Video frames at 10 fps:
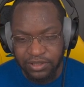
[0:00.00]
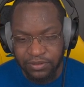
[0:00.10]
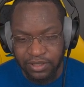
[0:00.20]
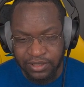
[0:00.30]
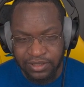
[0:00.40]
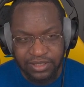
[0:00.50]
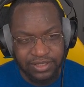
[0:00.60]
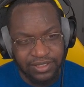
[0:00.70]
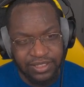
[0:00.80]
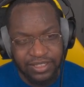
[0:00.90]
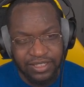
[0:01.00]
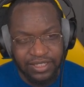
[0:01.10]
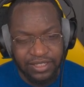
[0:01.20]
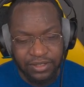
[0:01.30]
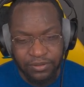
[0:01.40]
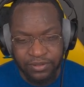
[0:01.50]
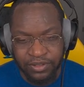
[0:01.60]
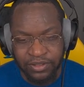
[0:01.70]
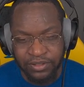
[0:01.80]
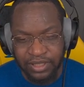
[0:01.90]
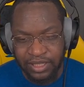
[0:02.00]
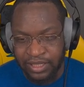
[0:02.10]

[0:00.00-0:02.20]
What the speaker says: new cards with gold.